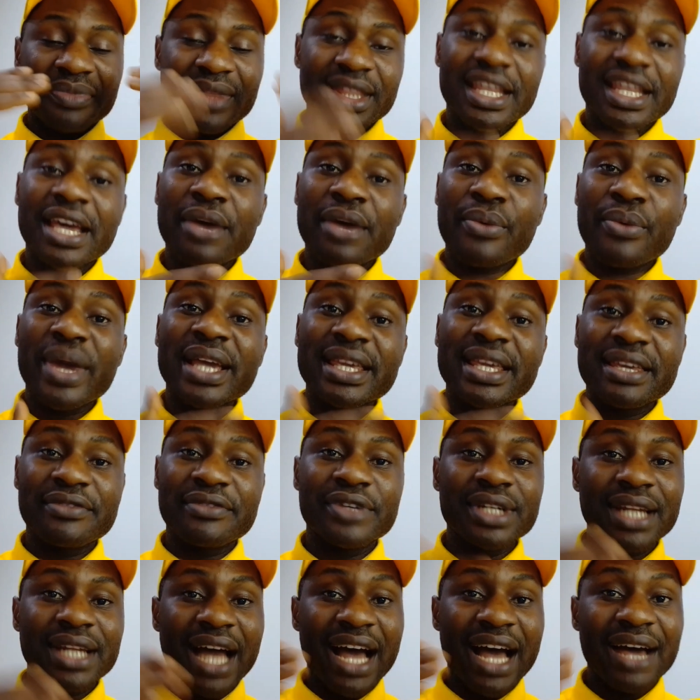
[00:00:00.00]
they were
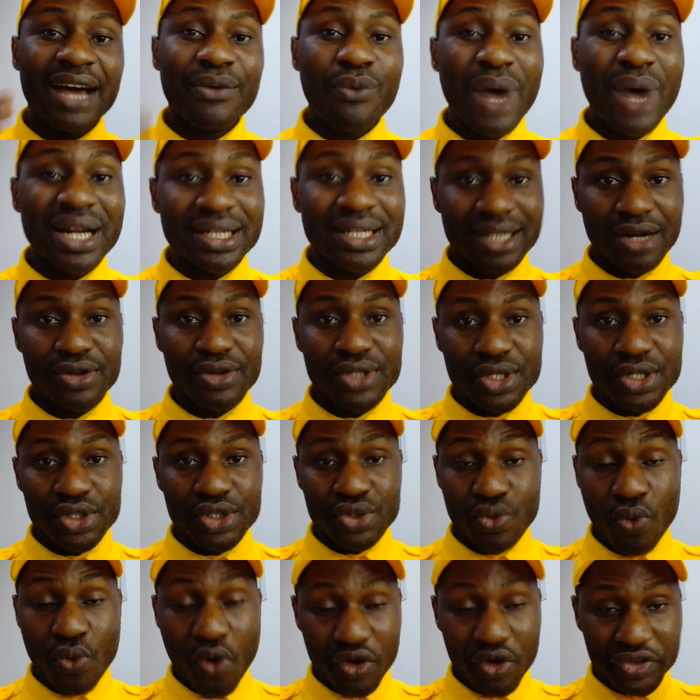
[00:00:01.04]
given
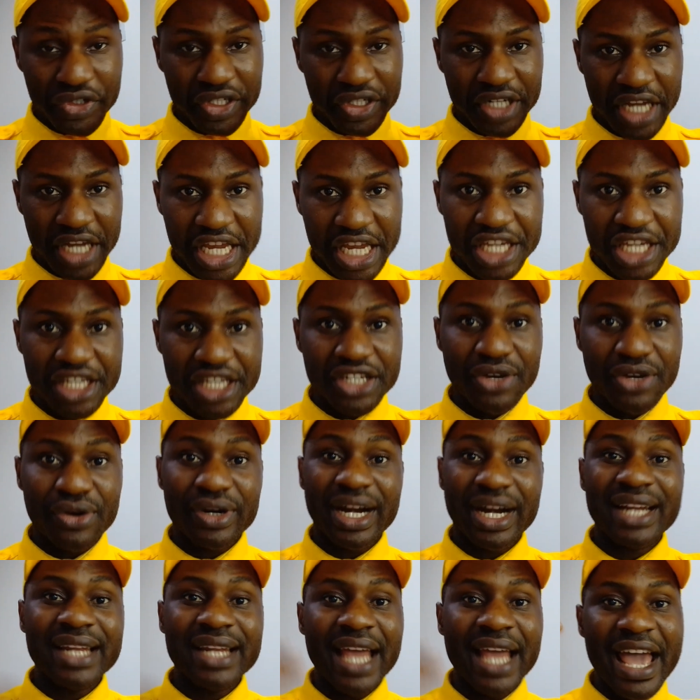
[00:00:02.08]
1,200 each, all
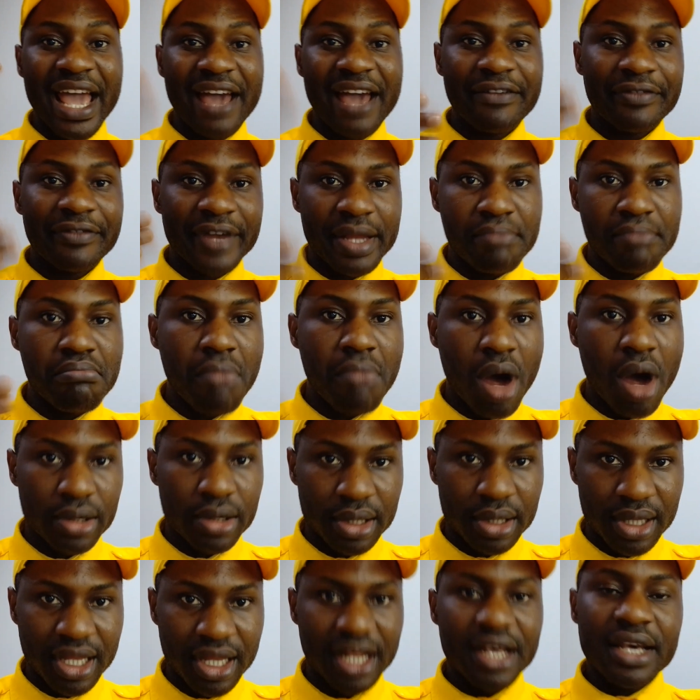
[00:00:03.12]
right, every
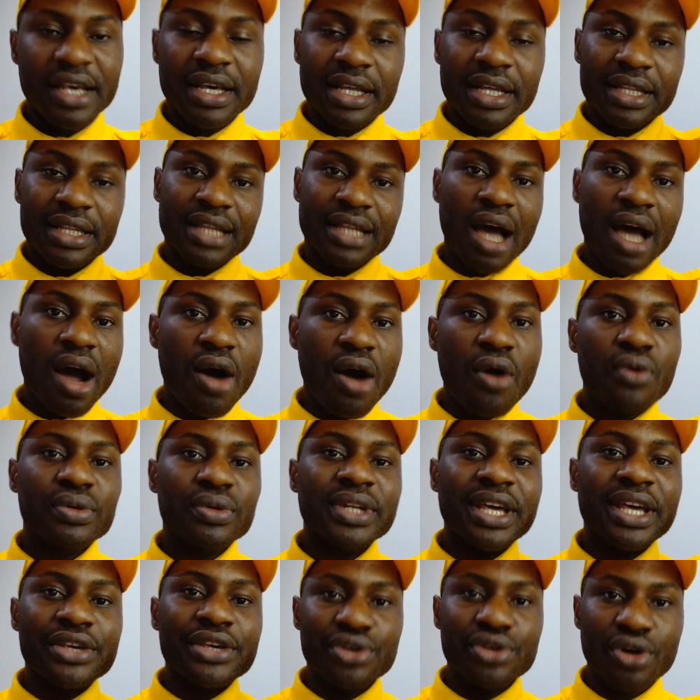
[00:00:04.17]
month. Now,
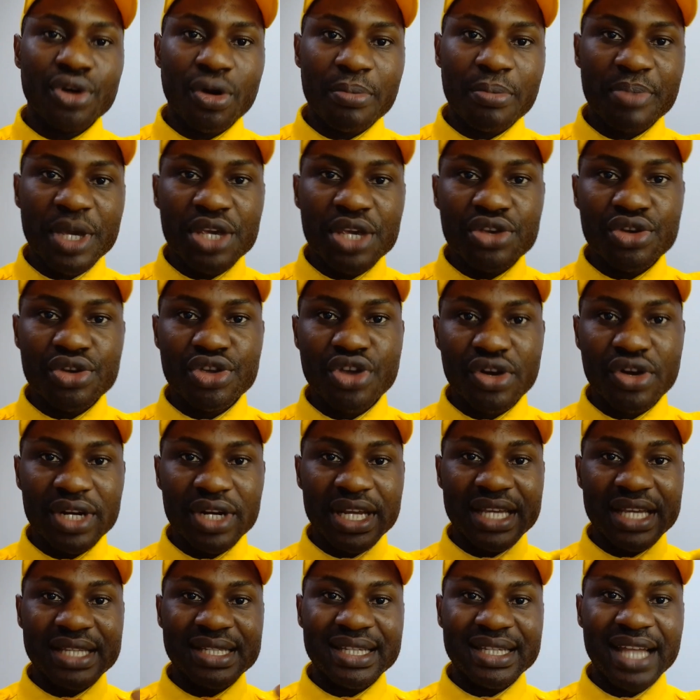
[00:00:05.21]
the European Union
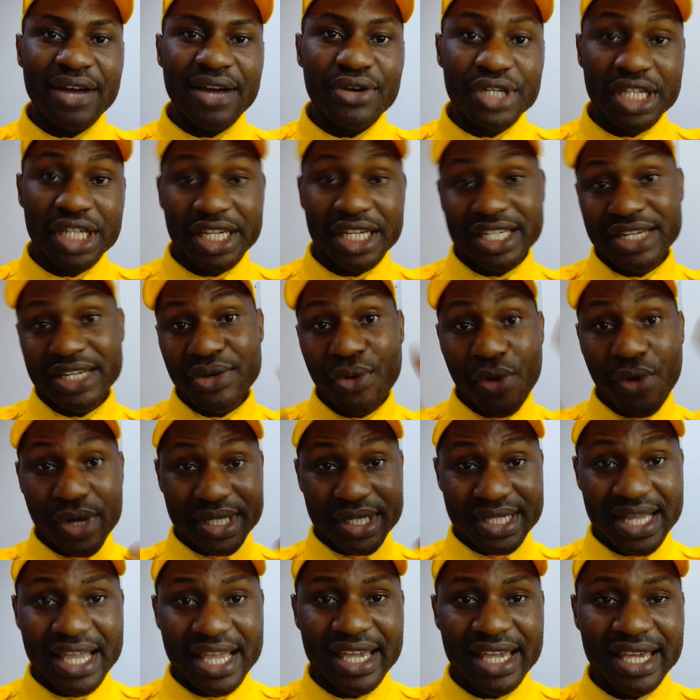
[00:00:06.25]
is negotiating or is
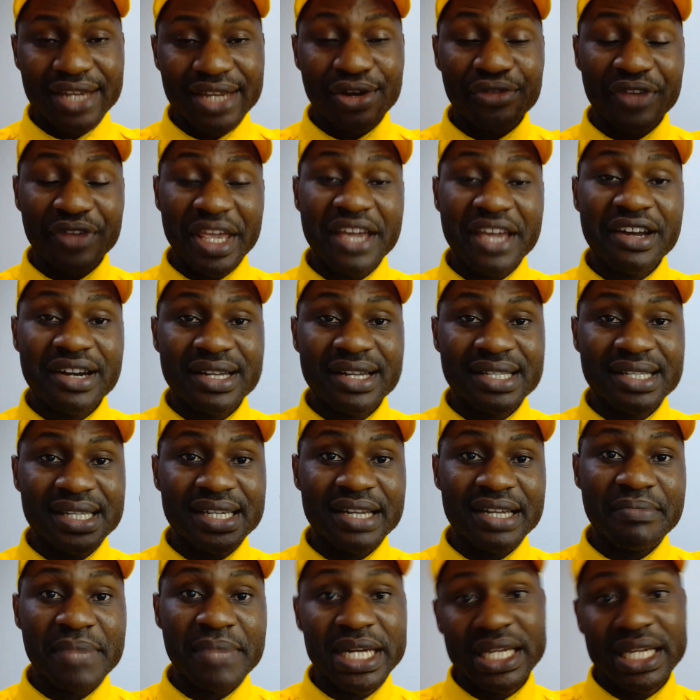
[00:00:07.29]
thinking of increasing
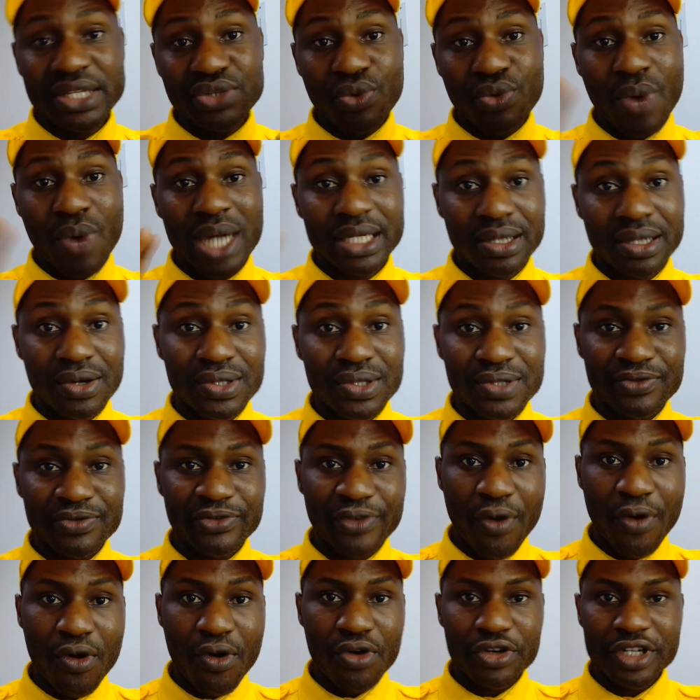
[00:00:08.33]
the money to
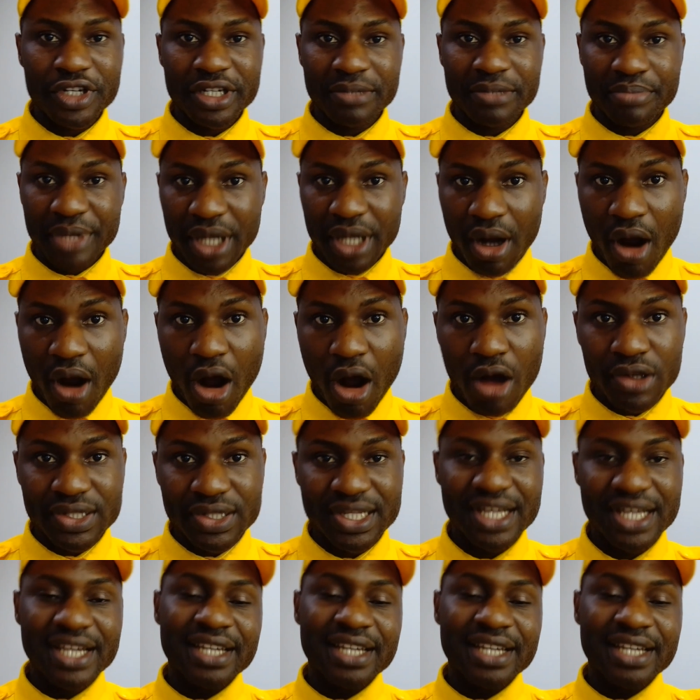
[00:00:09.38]
1,400 because